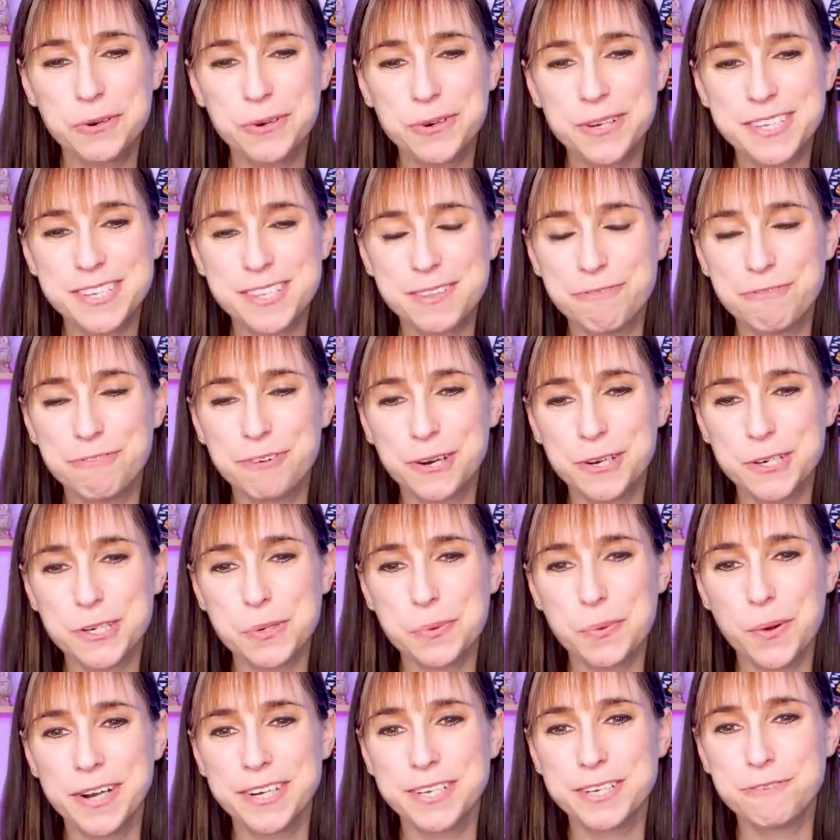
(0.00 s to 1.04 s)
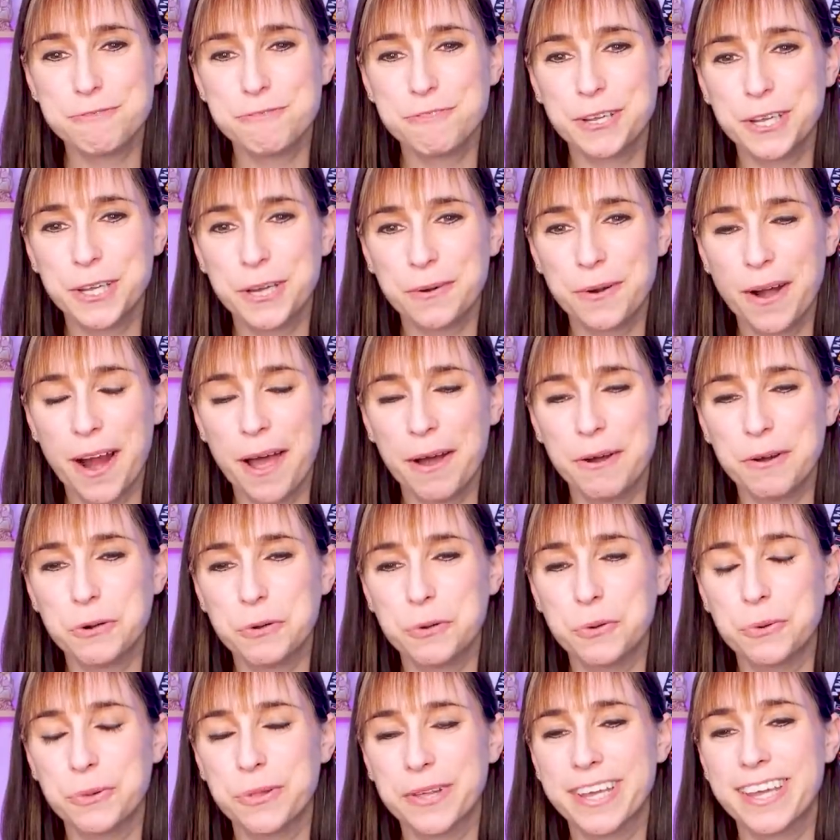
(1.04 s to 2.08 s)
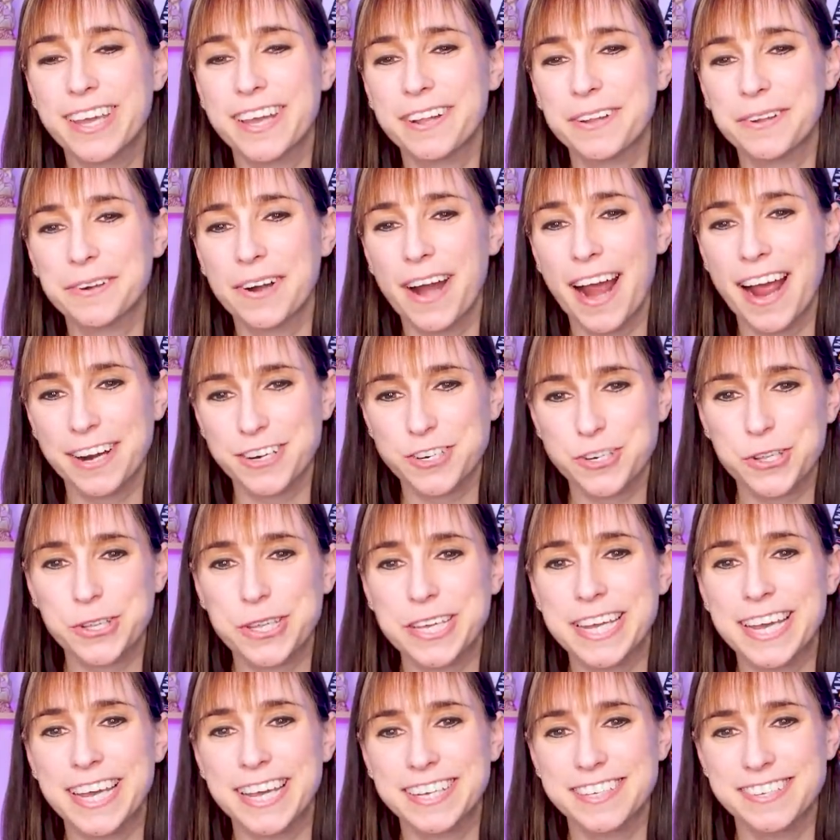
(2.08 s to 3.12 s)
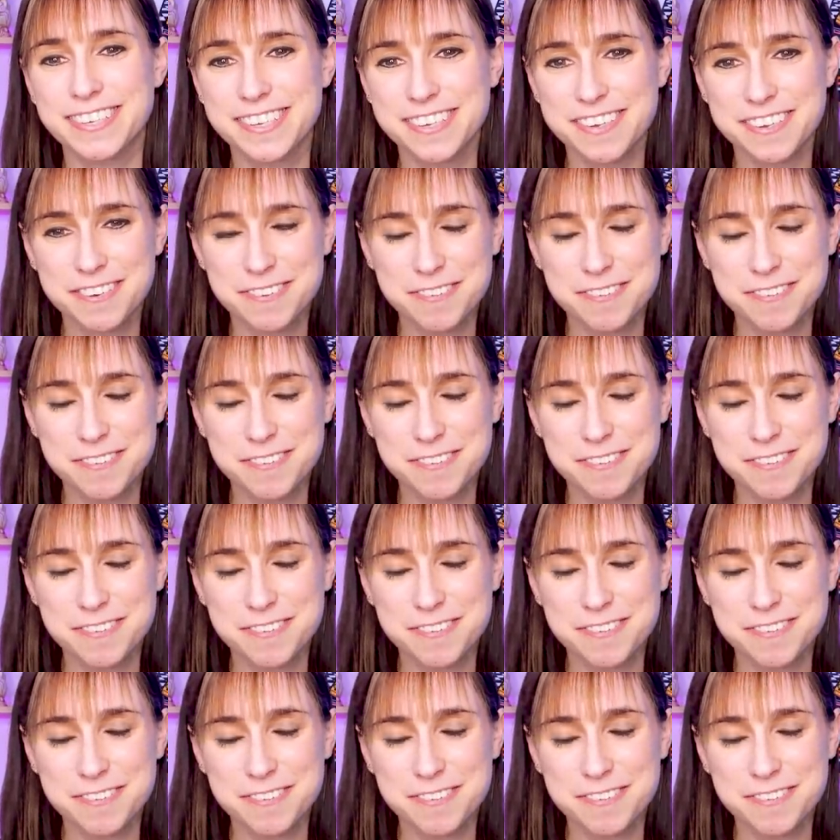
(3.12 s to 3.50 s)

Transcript: Who is the first one to figure out who the killer actually is?